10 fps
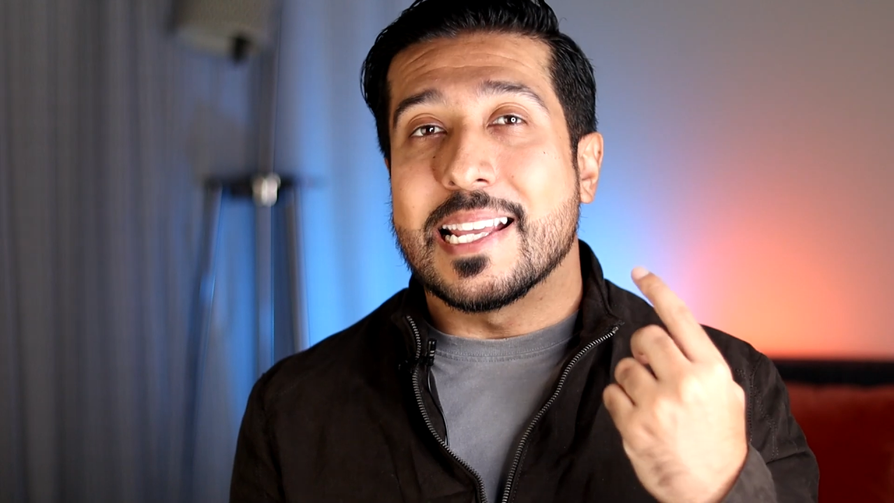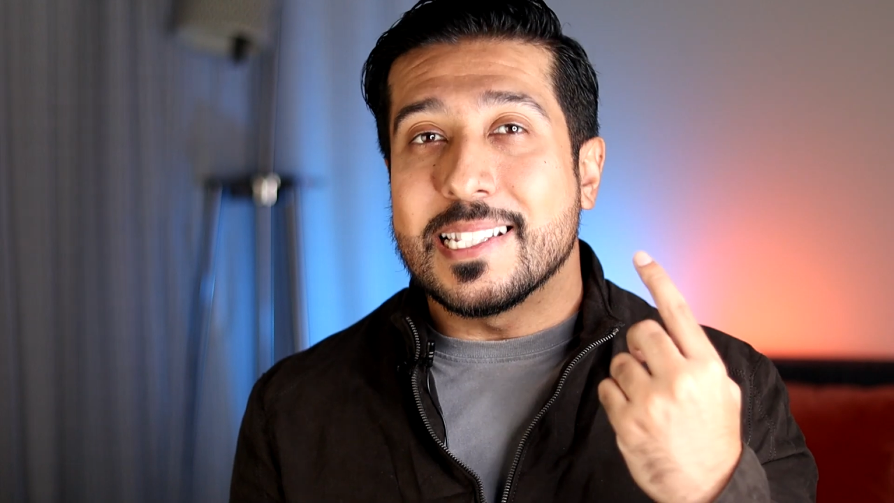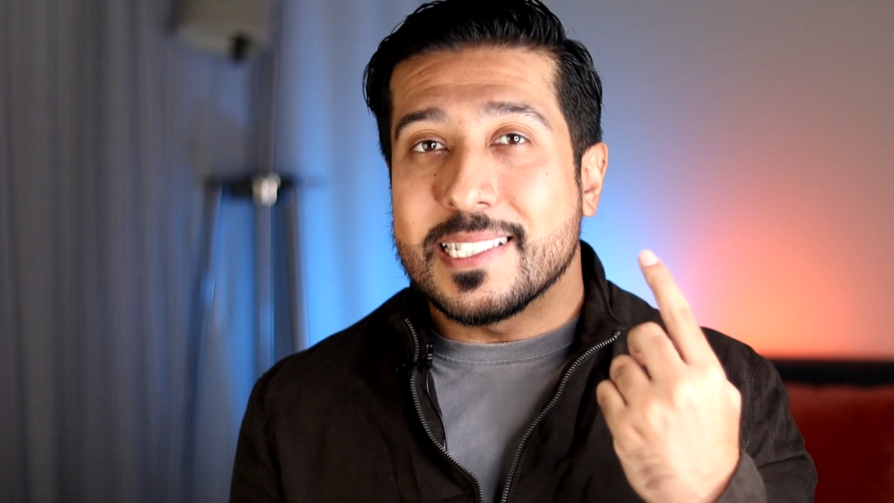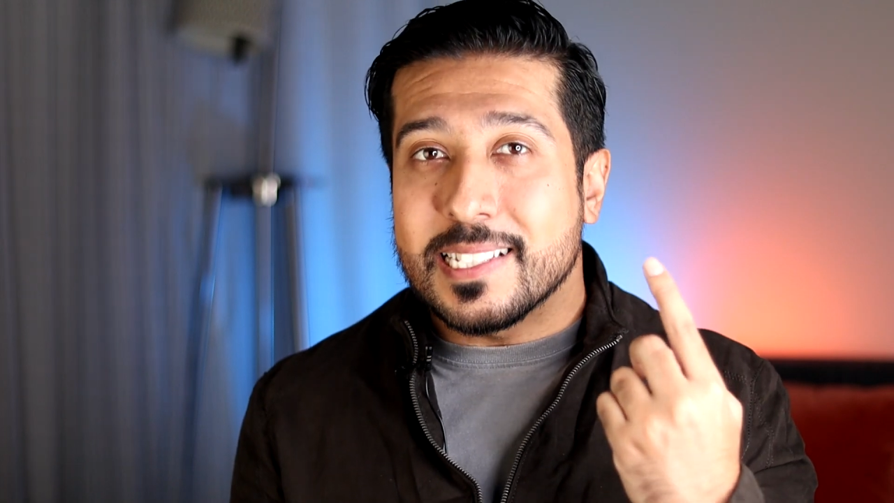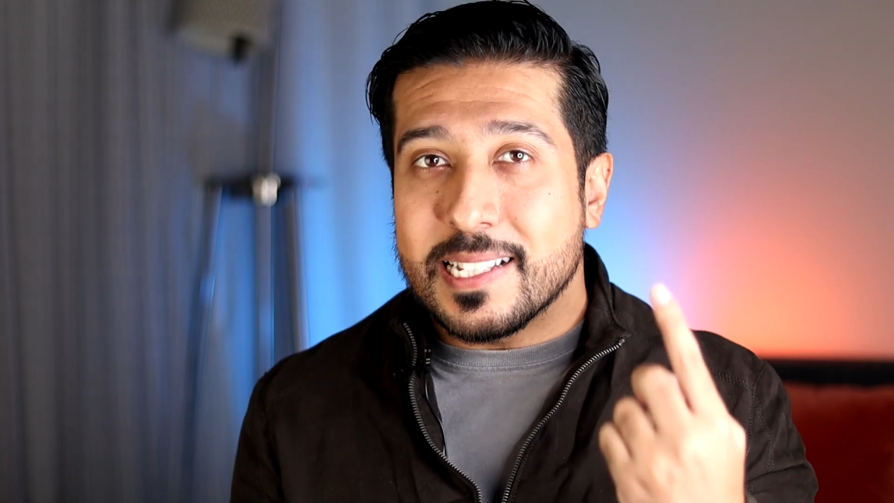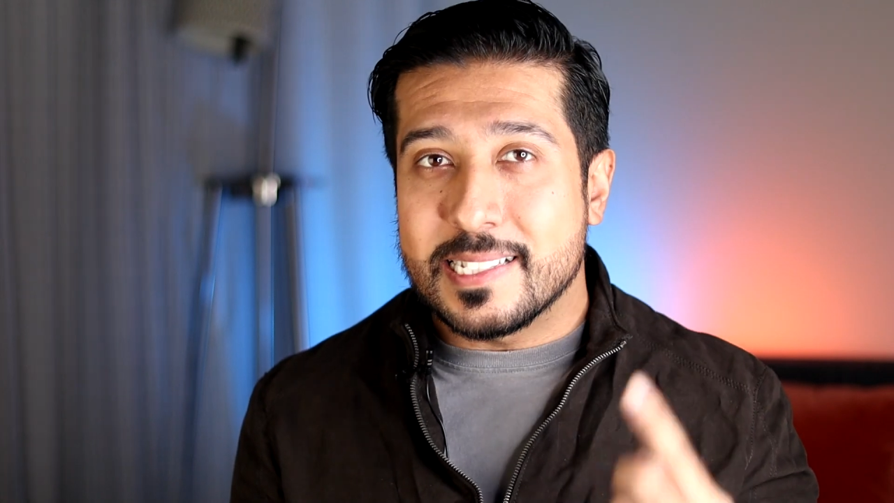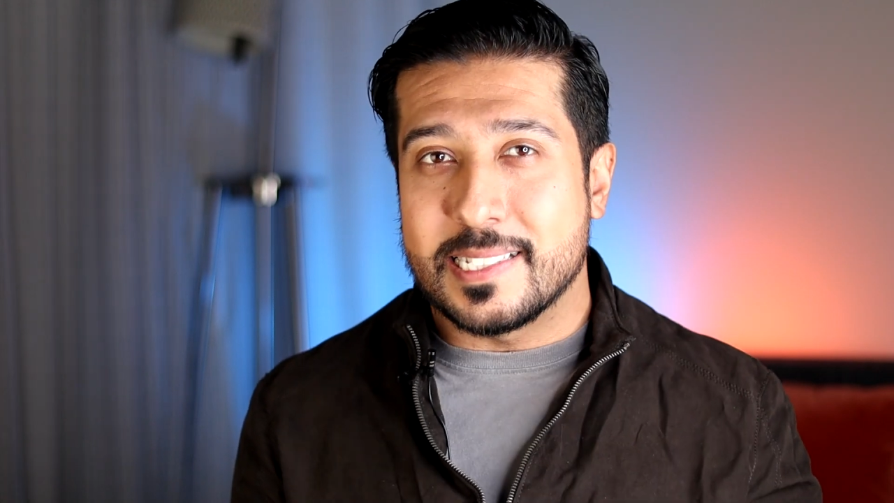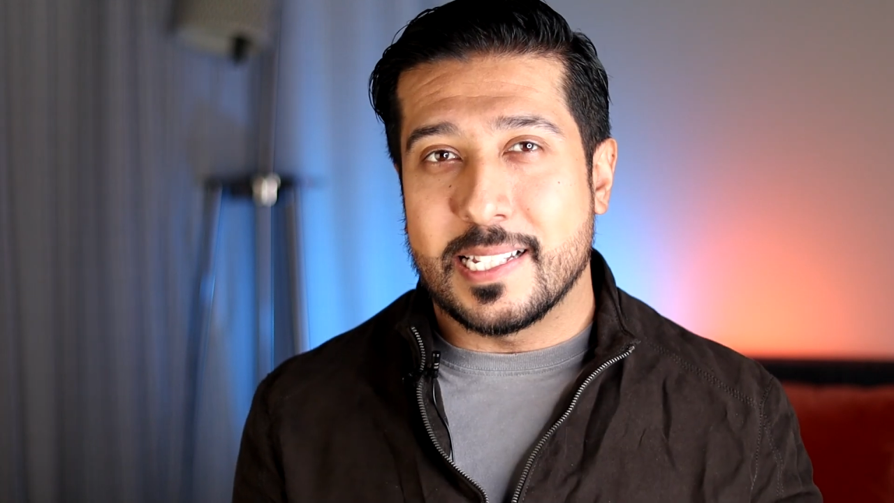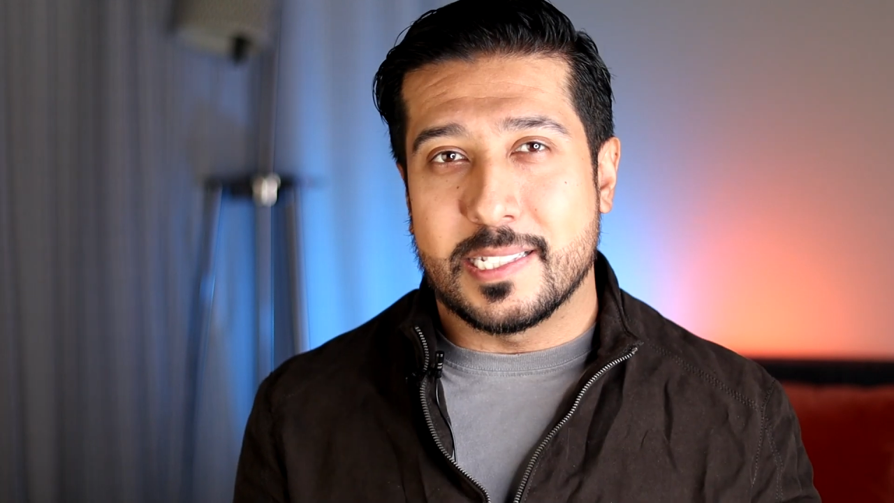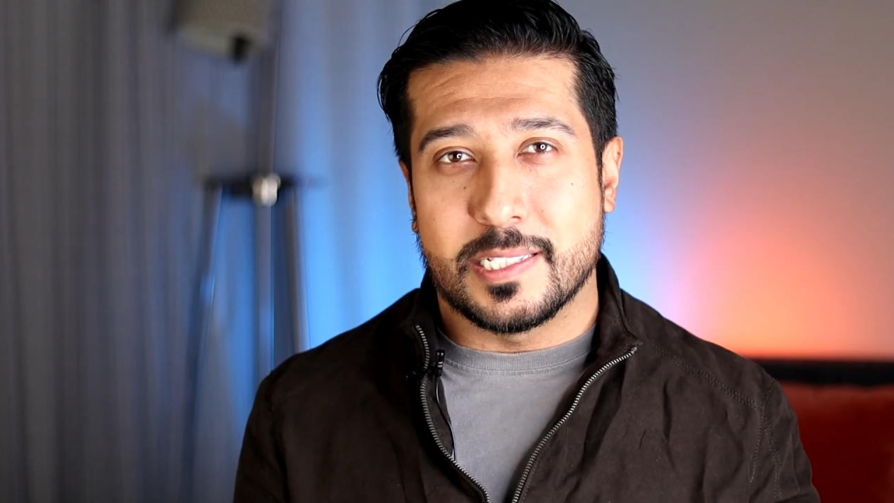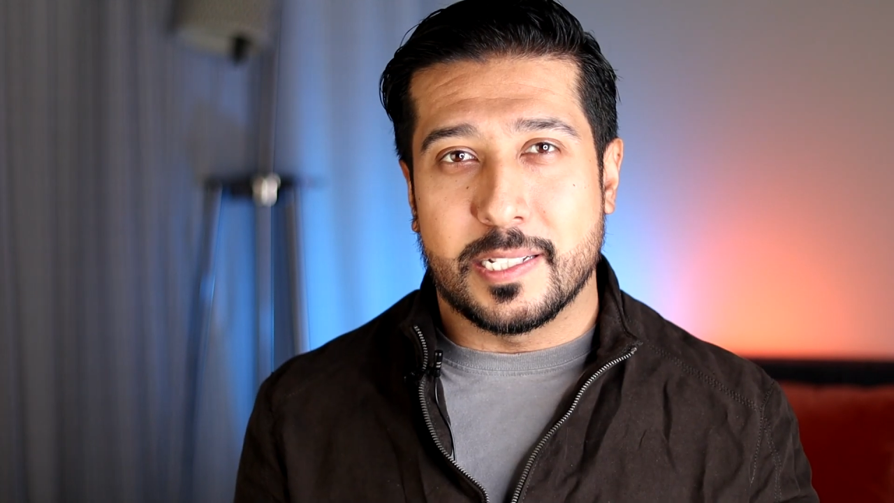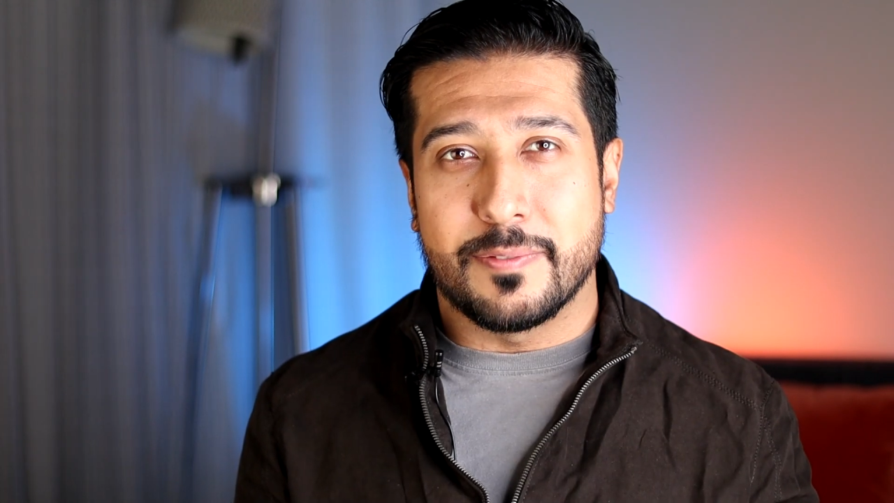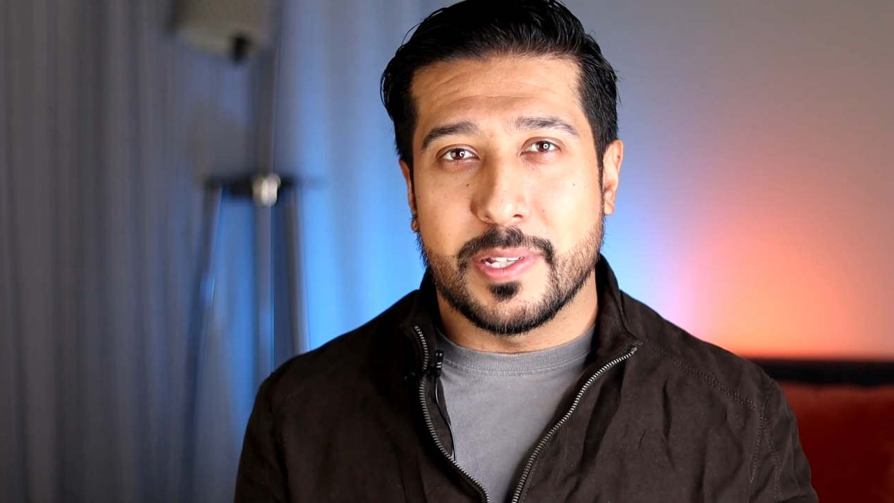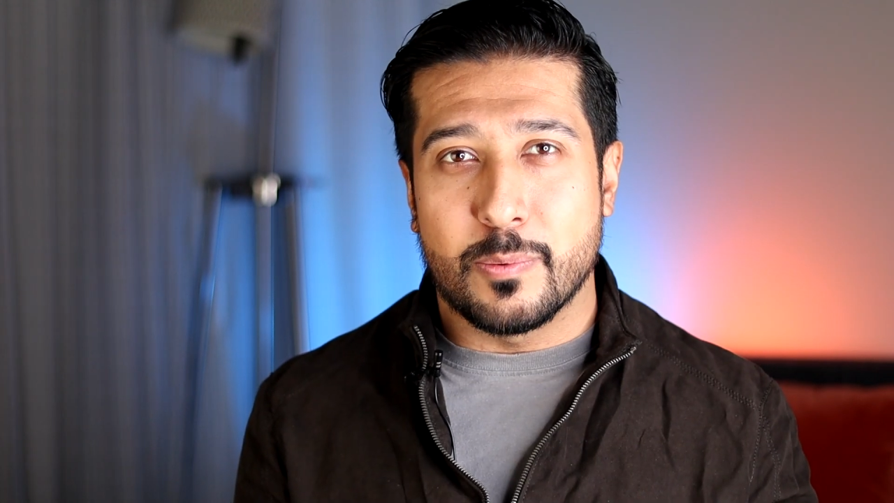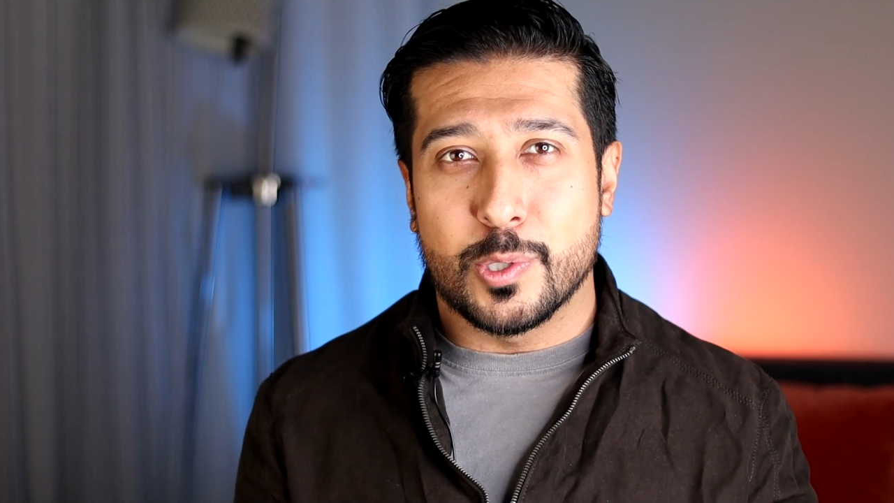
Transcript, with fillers: insulin sensitivity,